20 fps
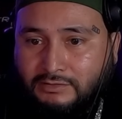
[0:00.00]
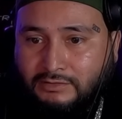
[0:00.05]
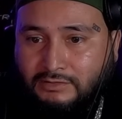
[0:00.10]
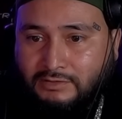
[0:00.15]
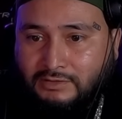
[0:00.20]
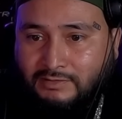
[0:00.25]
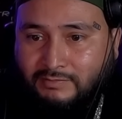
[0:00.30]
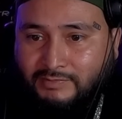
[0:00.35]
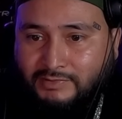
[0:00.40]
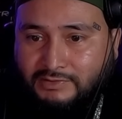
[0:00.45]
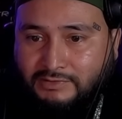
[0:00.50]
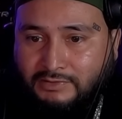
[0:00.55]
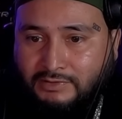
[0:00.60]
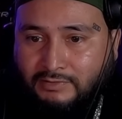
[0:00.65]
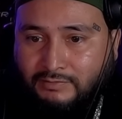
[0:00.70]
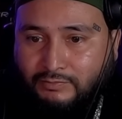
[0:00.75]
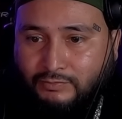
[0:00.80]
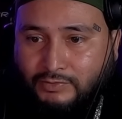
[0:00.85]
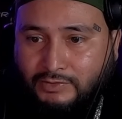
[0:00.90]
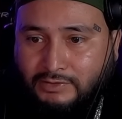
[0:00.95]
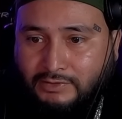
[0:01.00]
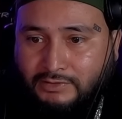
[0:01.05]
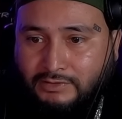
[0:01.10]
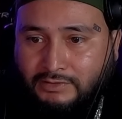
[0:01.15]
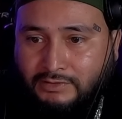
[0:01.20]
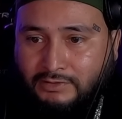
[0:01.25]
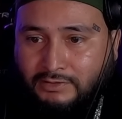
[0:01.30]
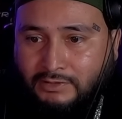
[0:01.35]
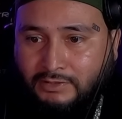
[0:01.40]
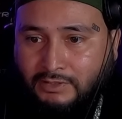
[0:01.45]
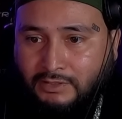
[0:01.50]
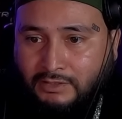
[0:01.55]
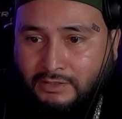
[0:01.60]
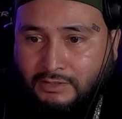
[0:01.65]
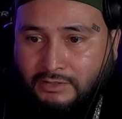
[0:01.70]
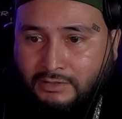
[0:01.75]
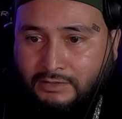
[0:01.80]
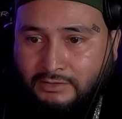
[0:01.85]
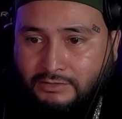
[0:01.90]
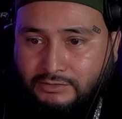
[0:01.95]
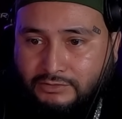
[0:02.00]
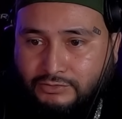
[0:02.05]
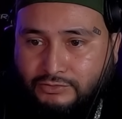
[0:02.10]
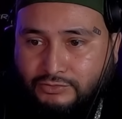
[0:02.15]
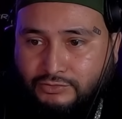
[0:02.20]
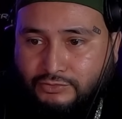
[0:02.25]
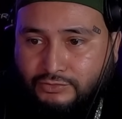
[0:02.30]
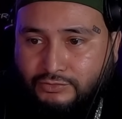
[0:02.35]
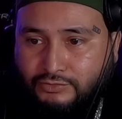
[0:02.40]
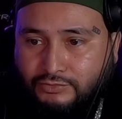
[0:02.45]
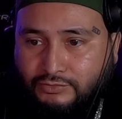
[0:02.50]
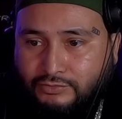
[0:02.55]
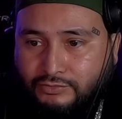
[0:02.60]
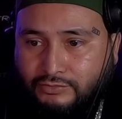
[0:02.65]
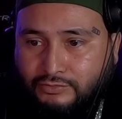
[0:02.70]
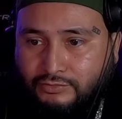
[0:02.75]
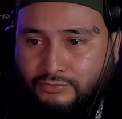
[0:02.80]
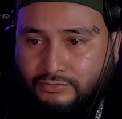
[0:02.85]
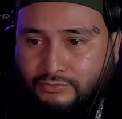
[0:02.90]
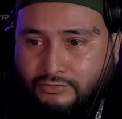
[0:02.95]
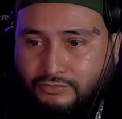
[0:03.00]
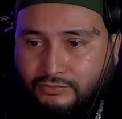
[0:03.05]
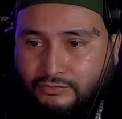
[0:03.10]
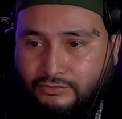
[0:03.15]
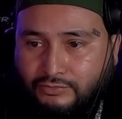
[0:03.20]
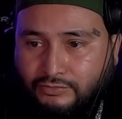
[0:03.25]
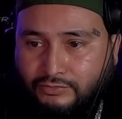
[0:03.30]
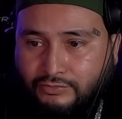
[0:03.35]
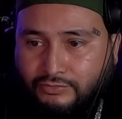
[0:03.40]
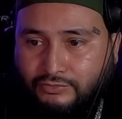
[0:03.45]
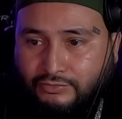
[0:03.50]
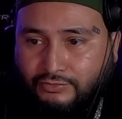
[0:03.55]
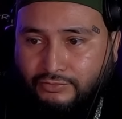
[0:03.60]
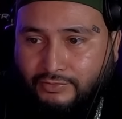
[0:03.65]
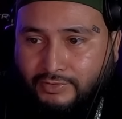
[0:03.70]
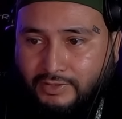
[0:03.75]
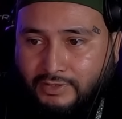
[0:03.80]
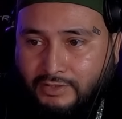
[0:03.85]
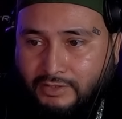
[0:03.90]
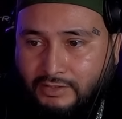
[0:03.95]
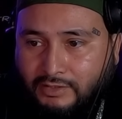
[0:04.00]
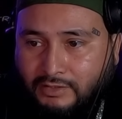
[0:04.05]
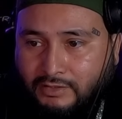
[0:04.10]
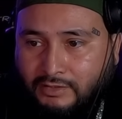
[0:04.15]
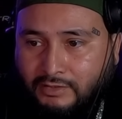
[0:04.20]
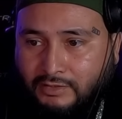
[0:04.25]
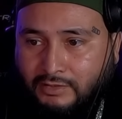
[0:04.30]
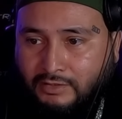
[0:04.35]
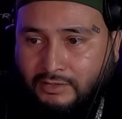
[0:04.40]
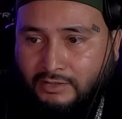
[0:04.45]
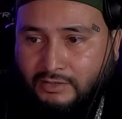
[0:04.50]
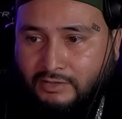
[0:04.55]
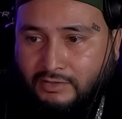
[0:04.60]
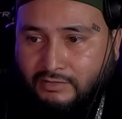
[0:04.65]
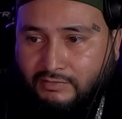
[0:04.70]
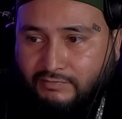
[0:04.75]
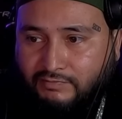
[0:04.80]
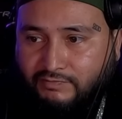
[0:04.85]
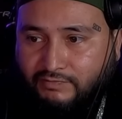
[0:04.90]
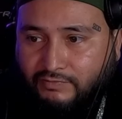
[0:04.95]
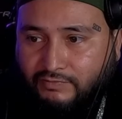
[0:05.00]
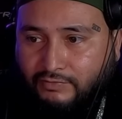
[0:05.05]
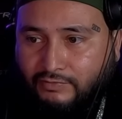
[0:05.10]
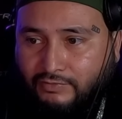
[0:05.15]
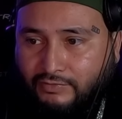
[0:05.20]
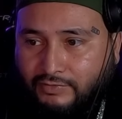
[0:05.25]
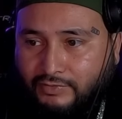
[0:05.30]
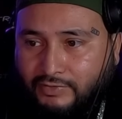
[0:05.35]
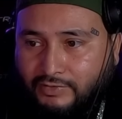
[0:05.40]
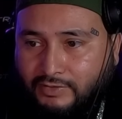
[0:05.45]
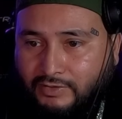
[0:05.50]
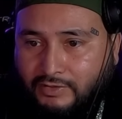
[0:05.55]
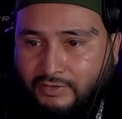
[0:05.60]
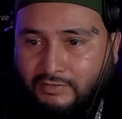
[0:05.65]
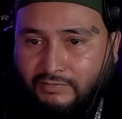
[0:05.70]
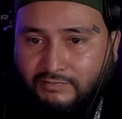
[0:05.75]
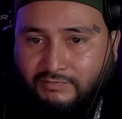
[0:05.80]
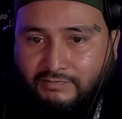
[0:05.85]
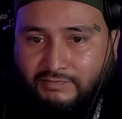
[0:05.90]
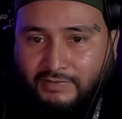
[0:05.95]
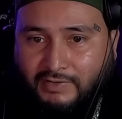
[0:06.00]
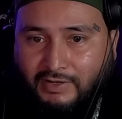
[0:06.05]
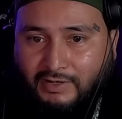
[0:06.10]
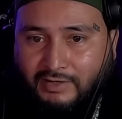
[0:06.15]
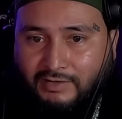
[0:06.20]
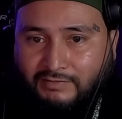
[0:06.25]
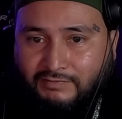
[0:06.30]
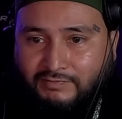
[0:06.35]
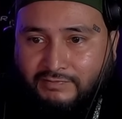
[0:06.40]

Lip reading: Let me see. 1, 2, 3, 4, 5.